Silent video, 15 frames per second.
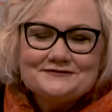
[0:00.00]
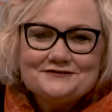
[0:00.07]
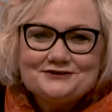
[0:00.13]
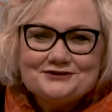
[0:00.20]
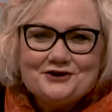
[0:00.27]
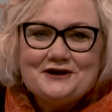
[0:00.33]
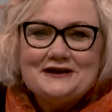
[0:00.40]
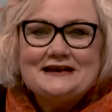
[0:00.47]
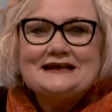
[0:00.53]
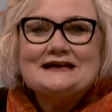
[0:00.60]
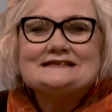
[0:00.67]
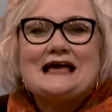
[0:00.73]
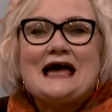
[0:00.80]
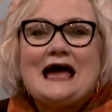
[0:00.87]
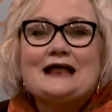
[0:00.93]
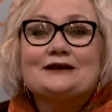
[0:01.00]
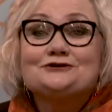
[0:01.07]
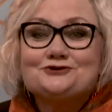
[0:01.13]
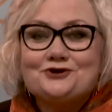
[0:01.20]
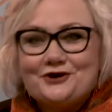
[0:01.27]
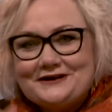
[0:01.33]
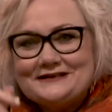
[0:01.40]
for joining us, and
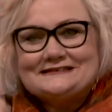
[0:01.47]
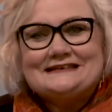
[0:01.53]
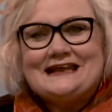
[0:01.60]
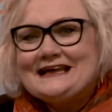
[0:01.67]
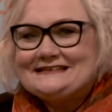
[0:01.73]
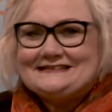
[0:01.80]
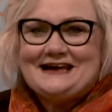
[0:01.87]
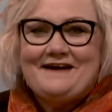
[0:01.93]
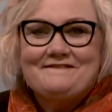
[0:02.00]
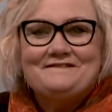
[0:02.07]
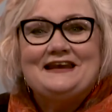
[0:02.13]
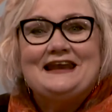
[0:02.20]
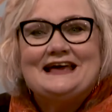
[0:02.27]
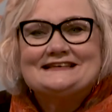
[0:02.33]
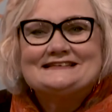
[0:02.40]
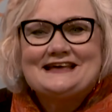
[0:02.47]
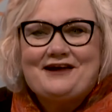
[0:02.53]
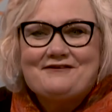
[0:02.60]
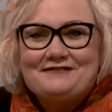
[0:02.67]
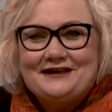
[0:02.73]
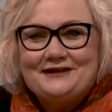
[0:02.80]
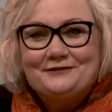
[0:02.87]
join us next time for Let's
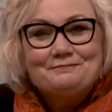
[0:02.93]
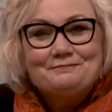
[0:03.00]
Get Real.